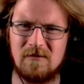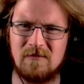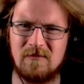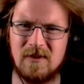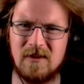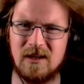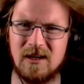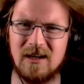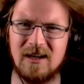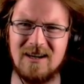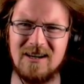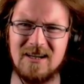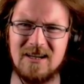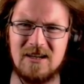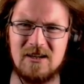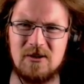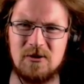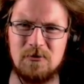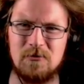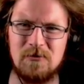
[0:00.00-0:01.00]
Did I
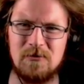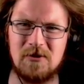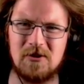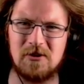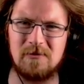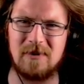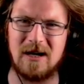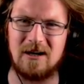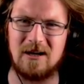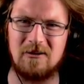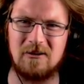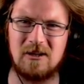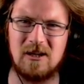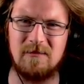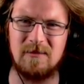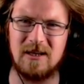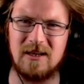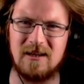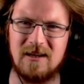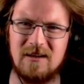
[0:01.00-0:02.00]
do some
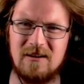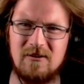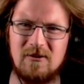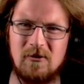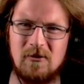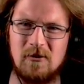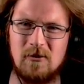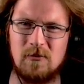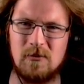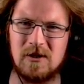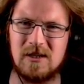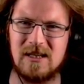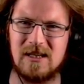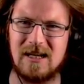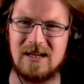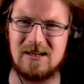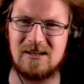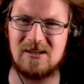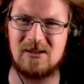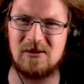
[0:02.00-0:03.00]
alchemy then? Or was
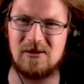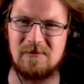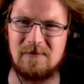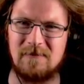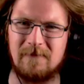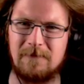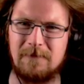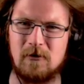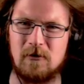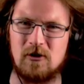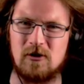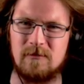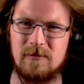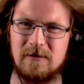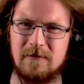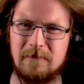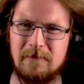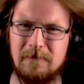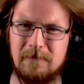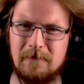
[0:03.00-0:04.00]
that some form
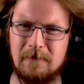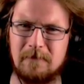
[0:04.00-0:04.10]
of